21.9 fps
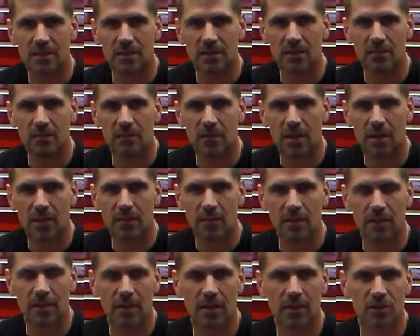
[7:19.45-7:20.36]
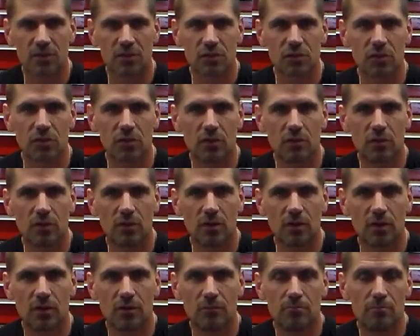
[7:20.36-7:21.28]
Um, I'm going to kind of show you
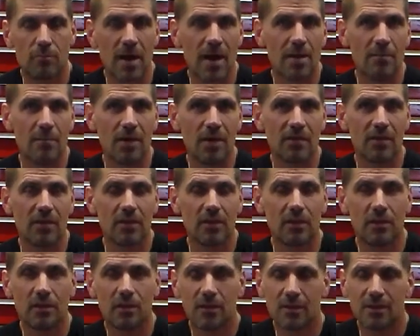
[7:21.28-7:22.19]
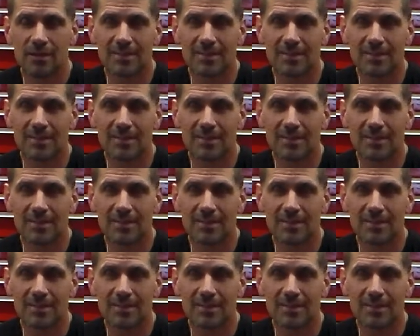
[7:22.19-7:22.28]
uh, my method.